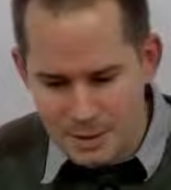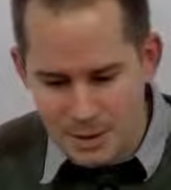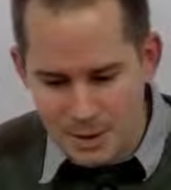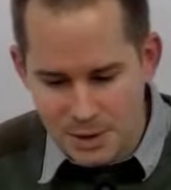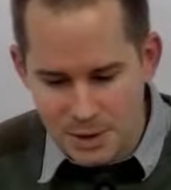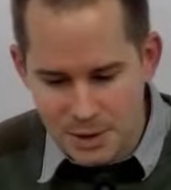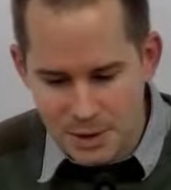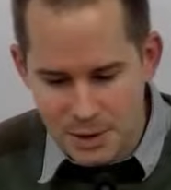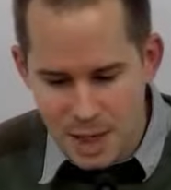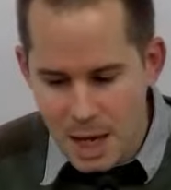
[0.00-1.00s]

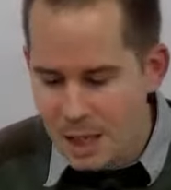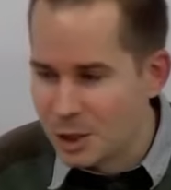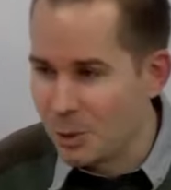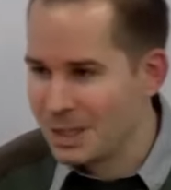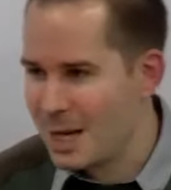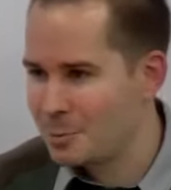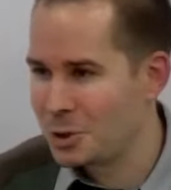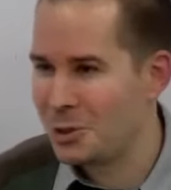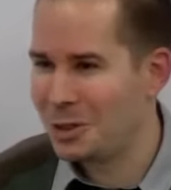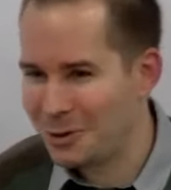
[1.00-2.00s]
So it's
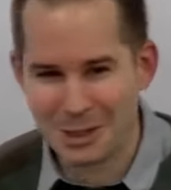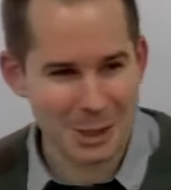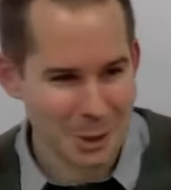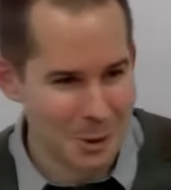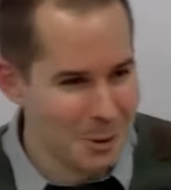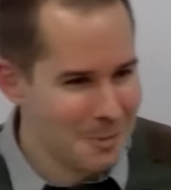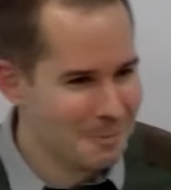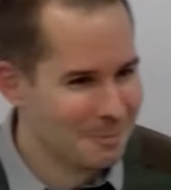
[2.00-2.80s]
absolutely critical